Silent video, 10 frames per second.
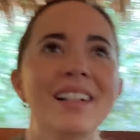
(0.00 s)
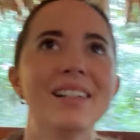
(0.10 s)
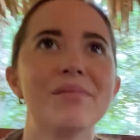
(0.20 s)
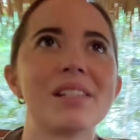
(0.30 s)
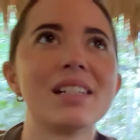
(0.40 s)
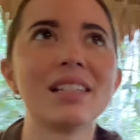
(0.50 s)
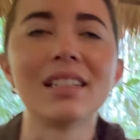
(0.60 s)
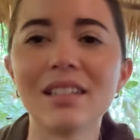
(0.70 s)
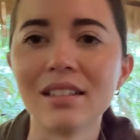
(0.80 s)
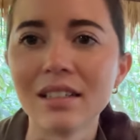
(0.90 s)
I'm sitting
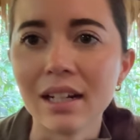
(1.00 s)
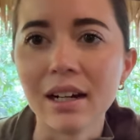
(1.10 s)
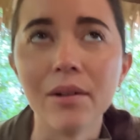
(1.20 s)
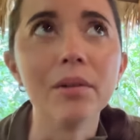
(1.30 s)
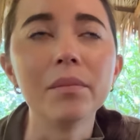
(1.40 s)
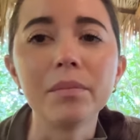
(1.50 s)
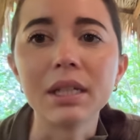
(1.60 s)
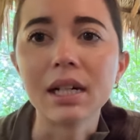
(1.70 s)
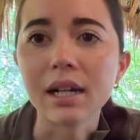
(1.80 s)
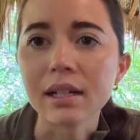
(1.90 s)
in here now
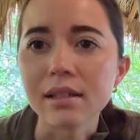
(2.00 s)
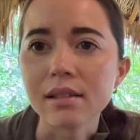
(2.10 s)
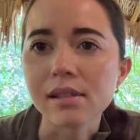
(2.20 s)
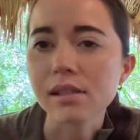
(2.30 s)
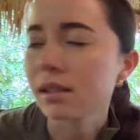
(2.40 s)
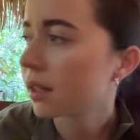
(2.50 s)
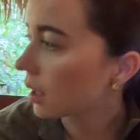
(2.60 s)
because